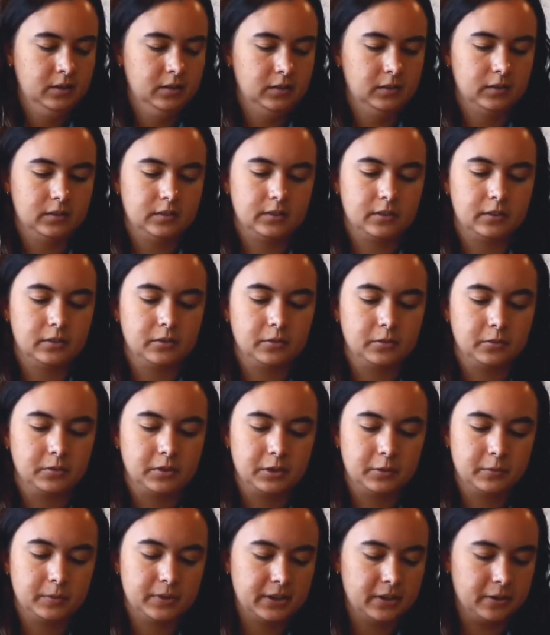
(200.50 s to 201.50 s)
So
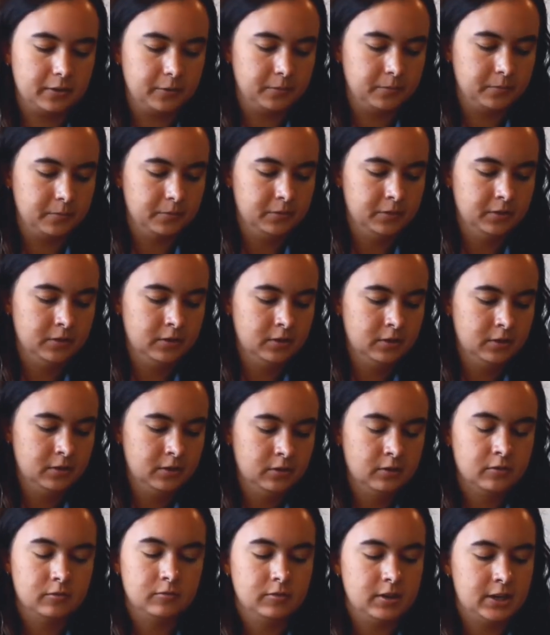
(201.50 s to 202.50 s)
here we go.
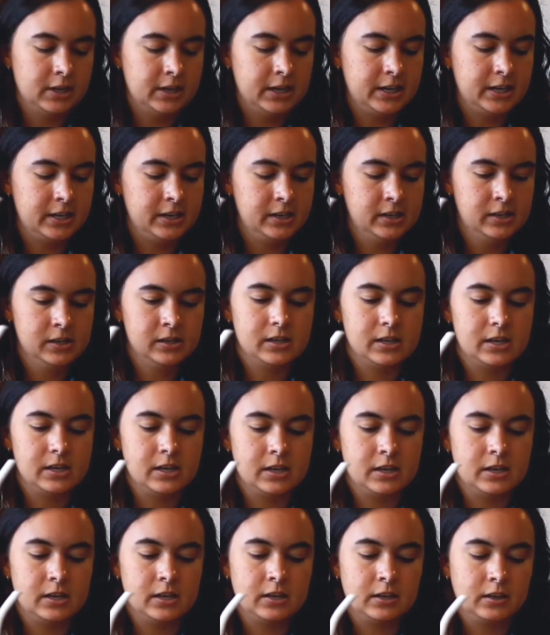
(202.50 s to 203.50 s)
Ready
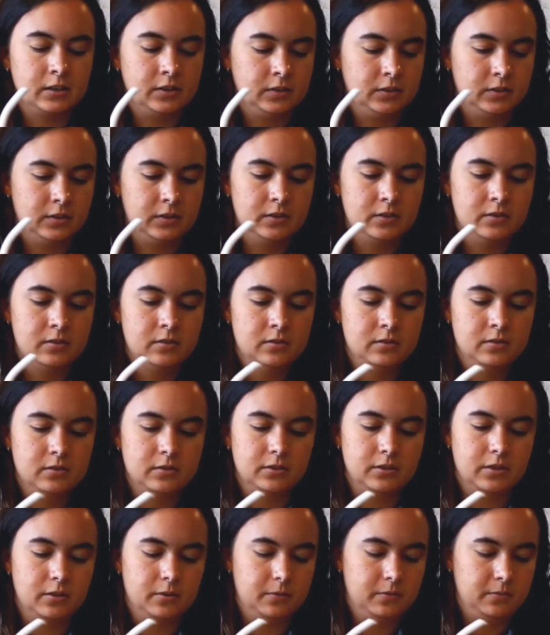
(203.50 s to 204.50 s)
and
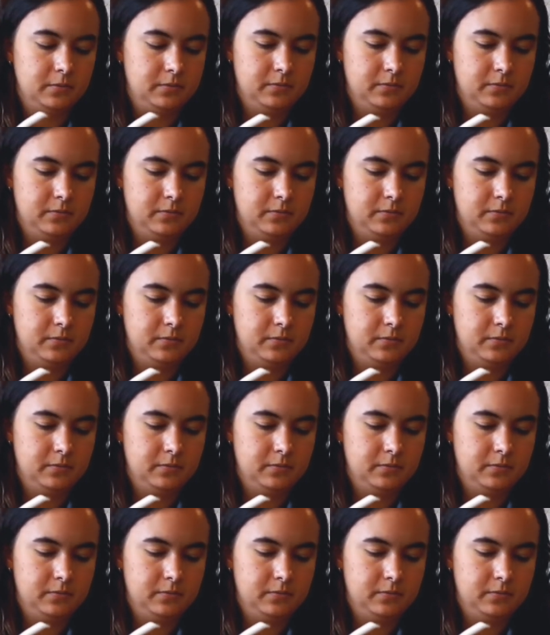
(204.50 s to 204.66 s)
go.